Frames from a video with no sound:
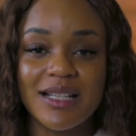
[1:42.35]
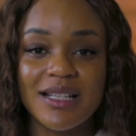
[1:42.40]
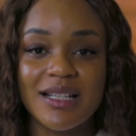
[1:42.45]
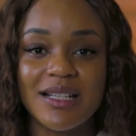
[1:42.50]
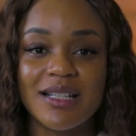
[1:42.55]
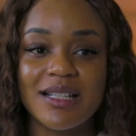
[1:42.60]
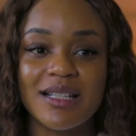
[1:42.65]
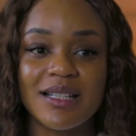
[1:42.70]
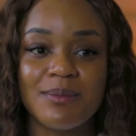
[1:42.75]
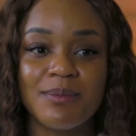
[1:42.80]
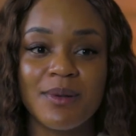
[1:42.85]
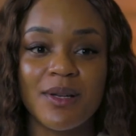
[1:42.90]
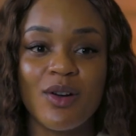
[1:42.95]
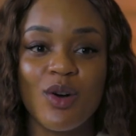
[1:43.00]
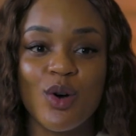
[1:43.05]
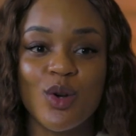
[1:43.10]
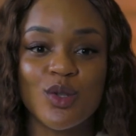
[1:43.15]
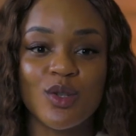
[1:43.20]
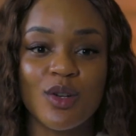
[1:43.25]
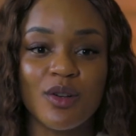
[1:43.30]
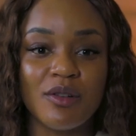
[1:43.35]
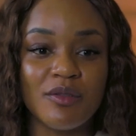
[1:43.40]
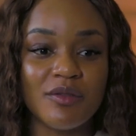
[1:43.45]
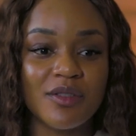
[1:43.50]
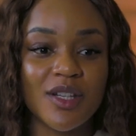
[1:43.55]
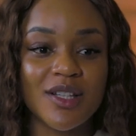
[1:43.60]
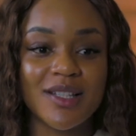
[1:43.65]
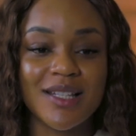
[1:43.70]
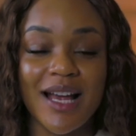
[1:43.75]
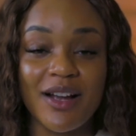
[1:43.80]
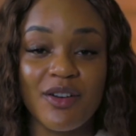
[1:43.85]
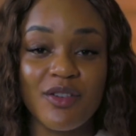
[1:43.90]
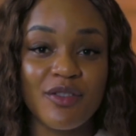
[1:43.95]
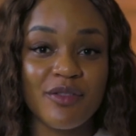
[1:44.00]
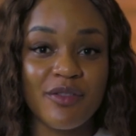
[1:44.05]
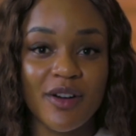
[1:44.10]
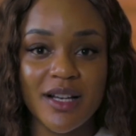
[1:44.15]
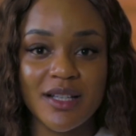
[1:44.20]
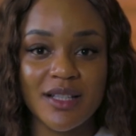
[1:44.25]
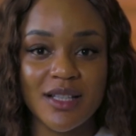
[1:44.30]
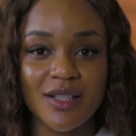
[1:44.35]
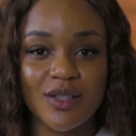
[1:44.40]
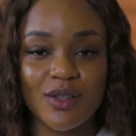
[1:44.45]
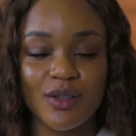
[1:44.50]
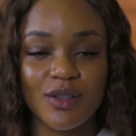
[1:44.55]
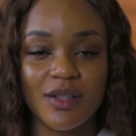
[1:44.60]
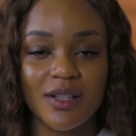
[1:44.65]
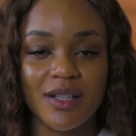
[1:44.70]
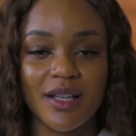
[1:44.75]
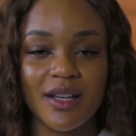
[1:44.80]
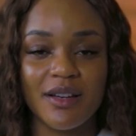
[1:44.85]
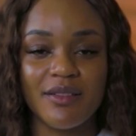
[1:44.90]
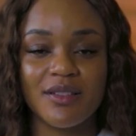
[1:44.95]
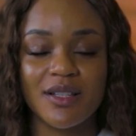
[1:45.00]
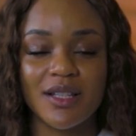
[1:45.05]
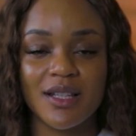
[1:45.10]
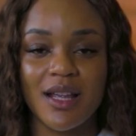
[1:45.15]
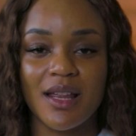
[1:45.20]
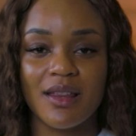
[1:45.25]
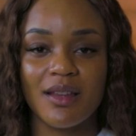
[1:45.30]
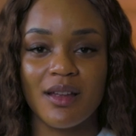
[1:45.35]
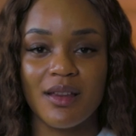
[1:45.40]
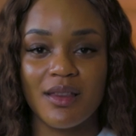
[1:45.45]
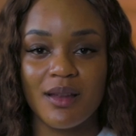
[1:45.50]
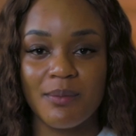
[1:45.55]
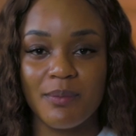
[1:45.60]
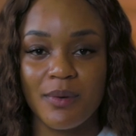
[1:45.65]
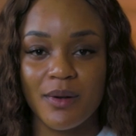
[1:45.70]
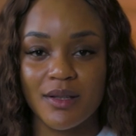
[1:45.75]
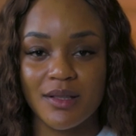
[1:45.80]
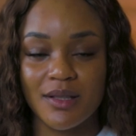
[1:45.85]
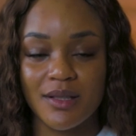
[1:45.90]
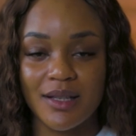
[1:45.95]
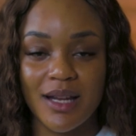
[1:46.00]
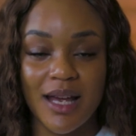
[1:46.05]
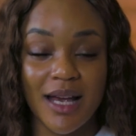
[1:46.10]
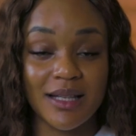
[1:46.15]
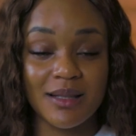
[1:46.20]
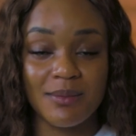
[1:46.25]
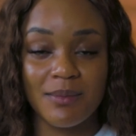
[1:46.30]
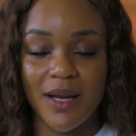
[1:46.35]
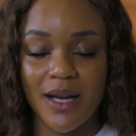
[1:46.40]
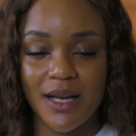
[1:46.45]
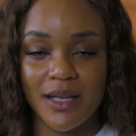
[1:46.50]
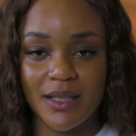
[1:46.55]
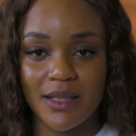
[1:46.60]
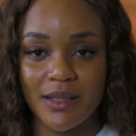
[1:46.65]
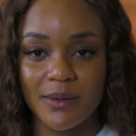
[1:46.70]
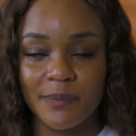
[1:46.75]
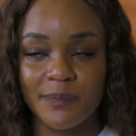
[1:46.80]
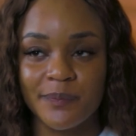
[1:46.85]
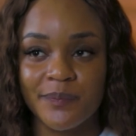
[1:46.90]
is because of the sacrifices or the gifts that the other person has made.